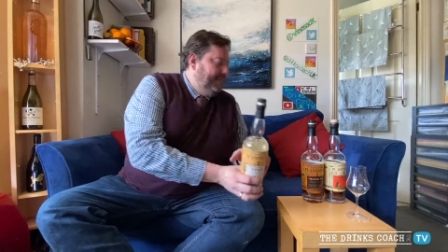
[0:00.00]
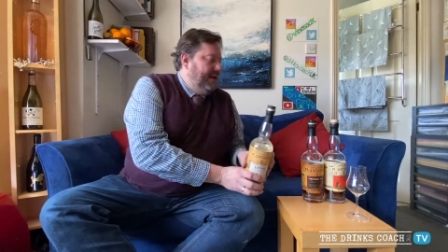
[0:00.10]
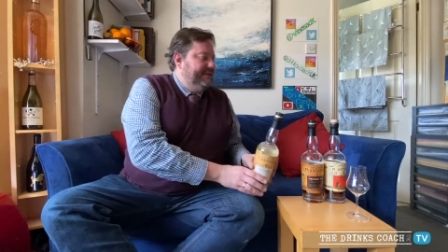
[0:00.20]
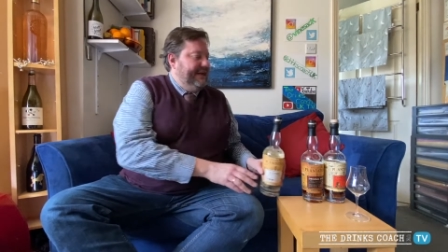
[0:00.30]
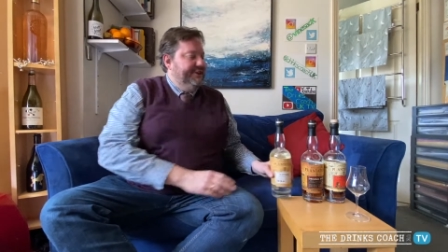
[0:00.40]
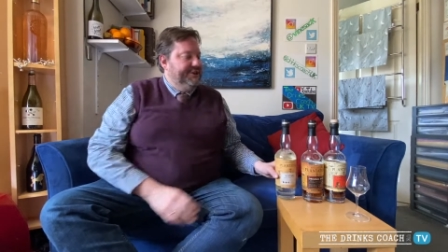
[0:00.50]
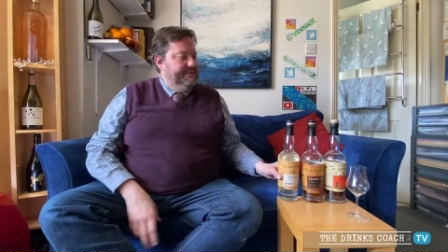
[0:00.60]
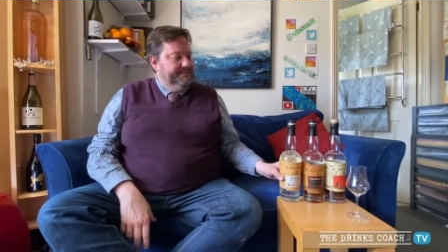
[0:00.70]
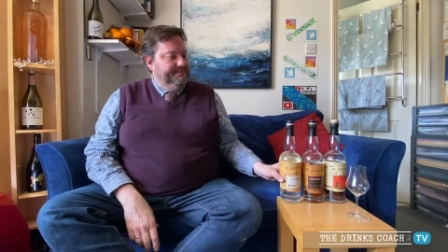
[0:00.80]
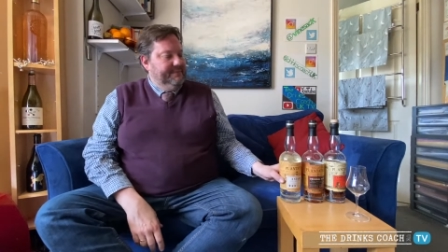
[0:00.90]
Plantation
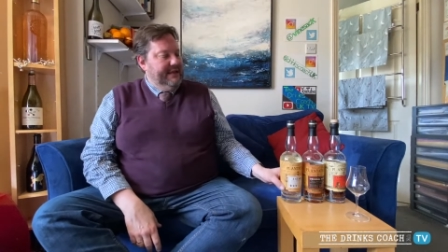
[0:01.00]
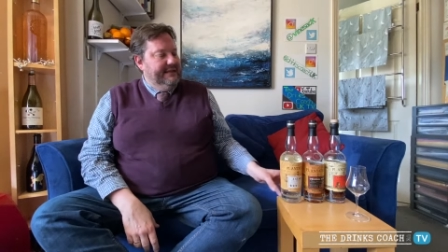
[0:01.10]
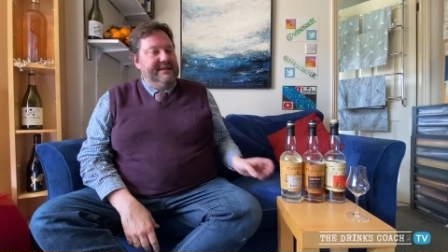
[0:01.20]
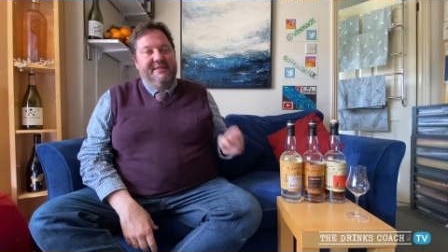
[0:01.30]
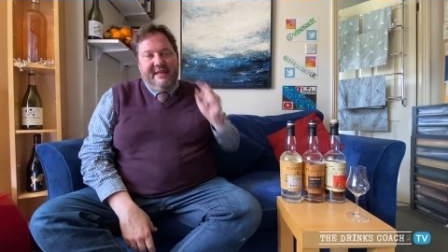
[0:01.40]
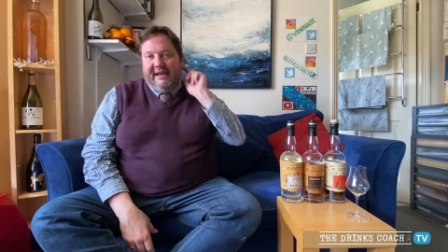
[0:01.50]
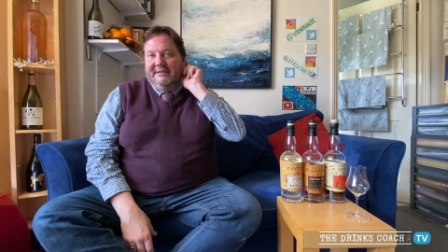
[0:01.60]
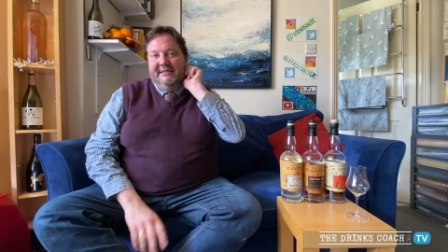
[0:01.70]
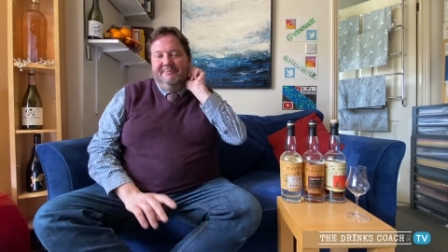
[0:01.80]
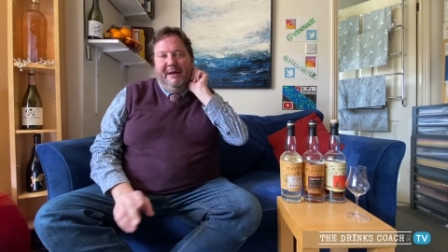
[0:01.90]
is a thing.
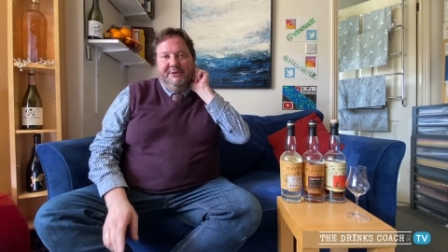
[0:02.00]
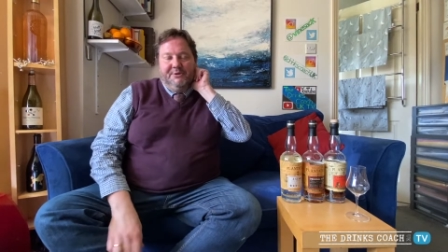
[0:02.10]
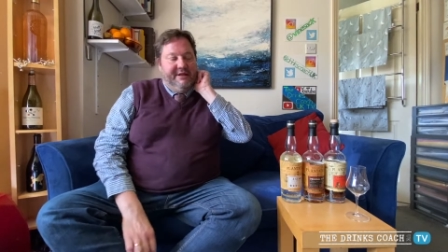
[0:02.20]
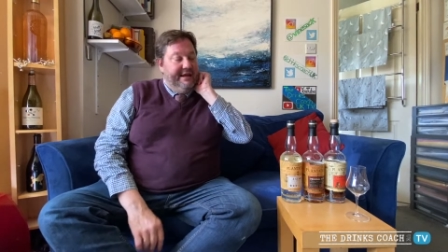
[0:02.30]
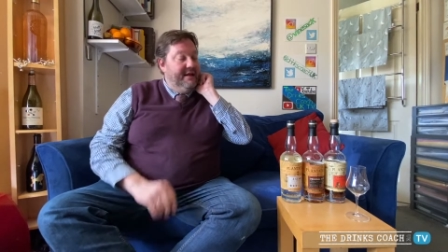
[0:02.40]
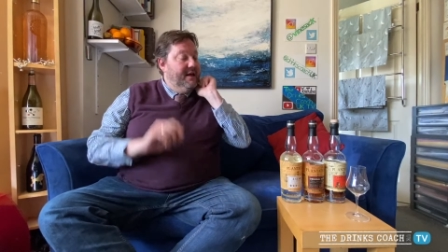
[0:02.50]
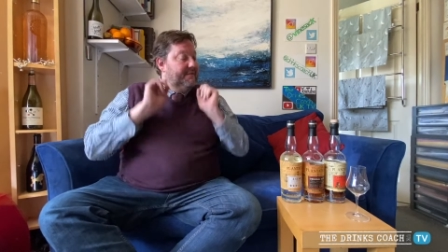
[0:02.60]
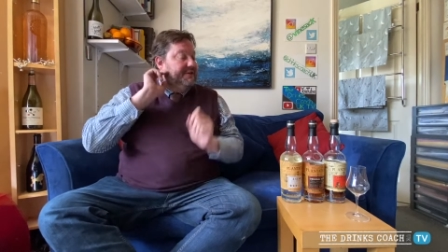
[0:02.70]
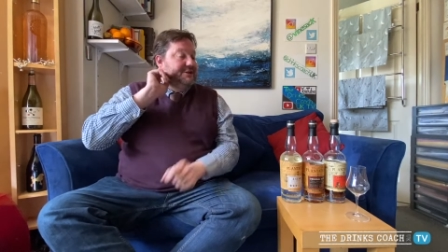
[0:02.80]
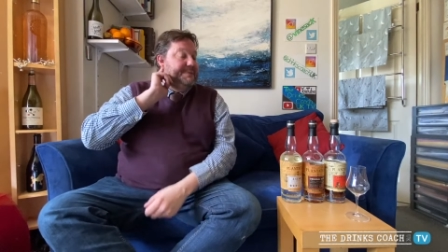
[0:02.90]
It's a special thing.
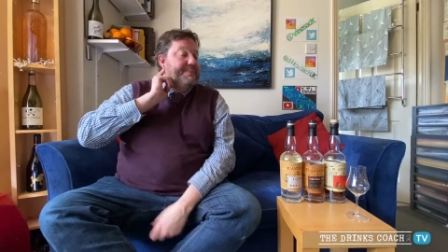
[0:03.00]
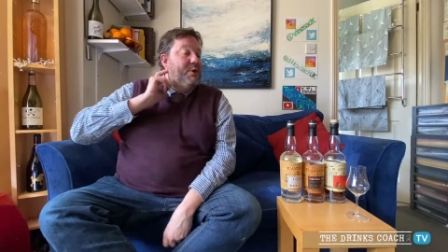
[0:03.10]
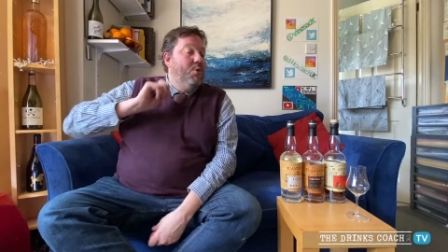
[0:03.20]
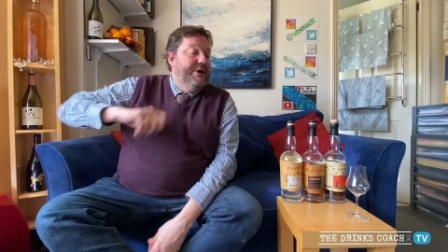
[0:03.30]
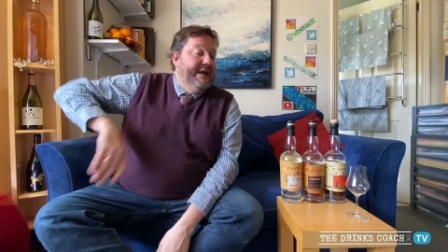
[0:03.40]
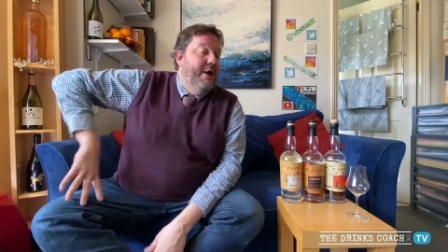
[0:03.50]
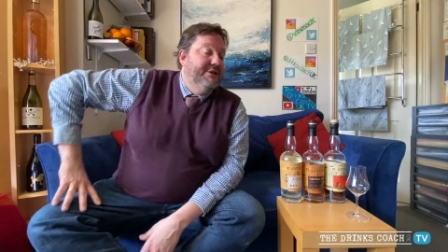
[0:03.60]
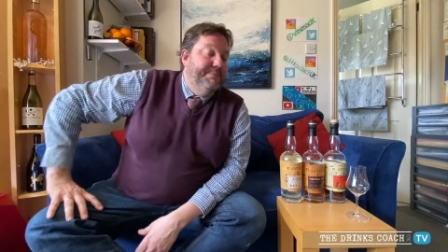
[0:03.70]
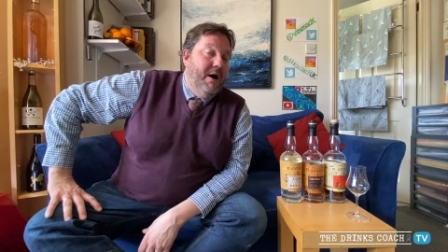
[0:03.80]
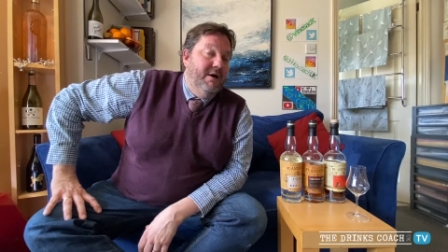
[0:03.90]
For those people that already go
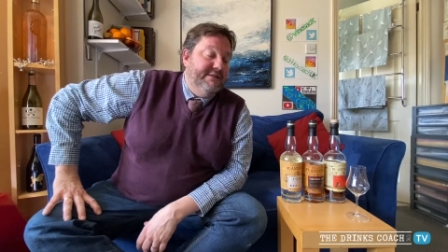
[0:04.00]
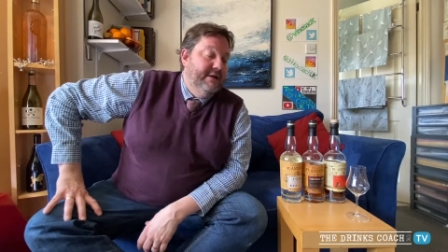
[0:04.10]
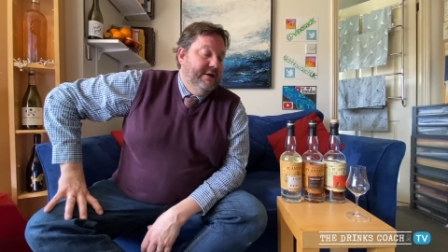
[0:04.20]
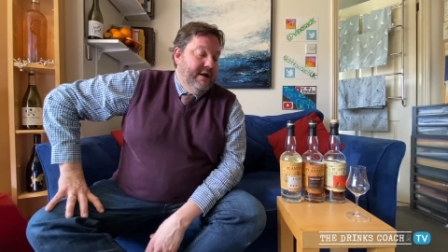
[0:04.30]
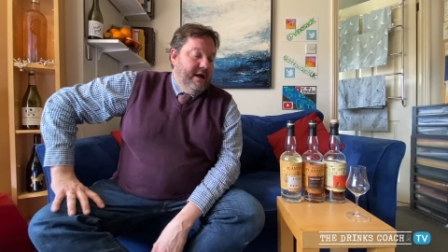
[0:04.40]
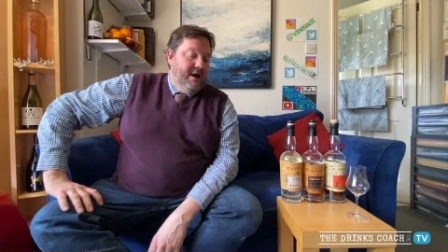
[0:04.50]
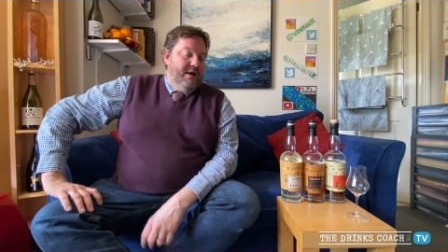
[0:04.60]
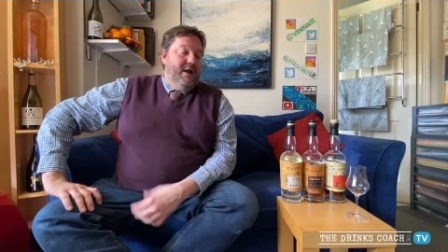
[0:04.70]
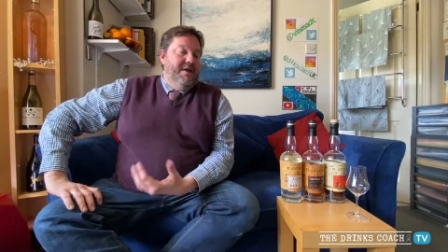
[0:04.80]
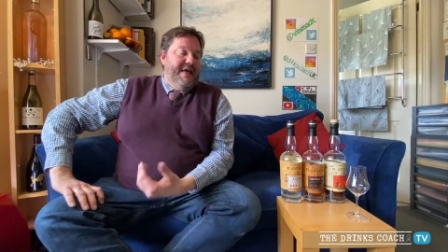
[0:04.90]
to bars, uh,
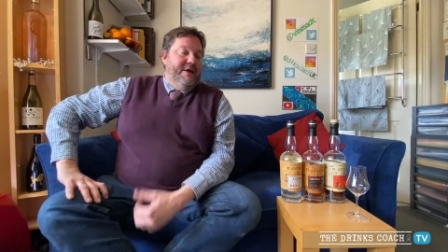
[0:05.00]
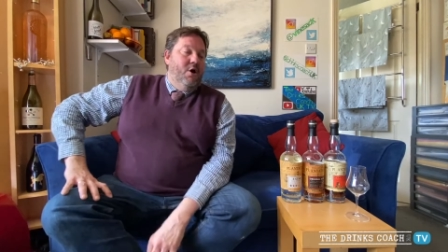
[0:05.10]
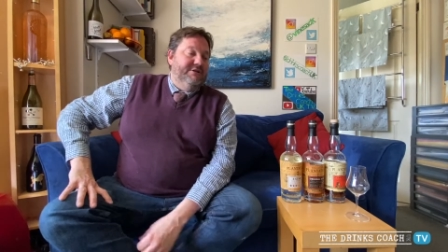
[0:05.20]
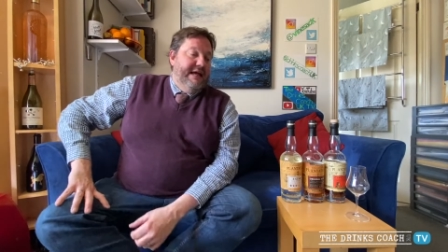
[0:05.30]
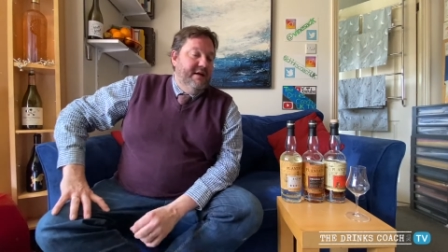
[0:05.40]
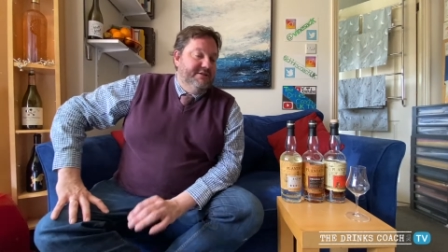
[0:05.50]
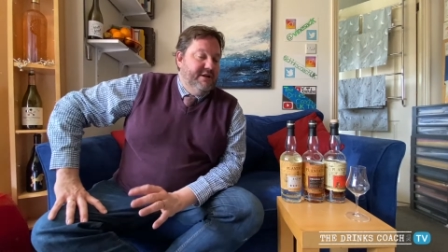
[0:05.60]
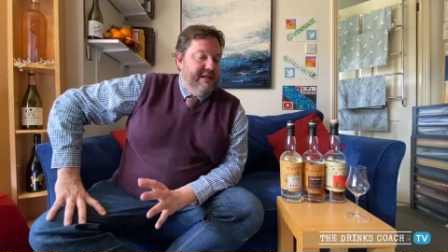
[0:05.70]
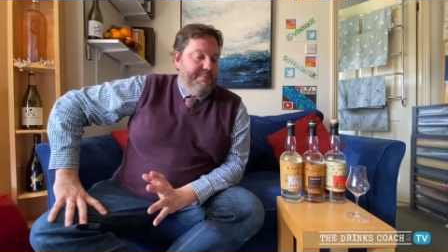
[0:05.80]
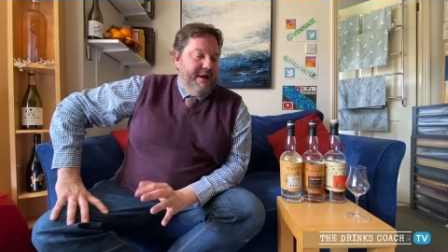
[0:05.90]
like their cocktails, a
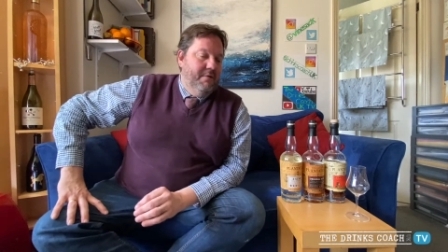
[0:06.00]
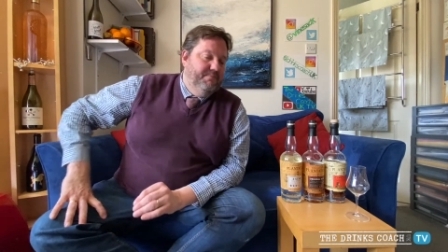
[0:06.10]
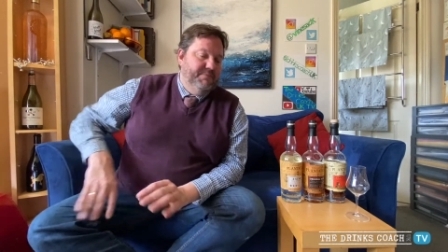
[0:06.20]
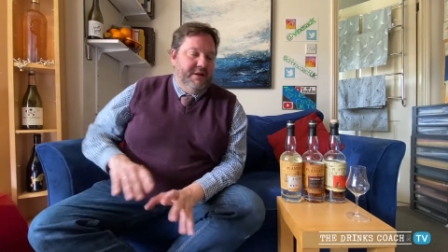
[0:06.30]
little bit, you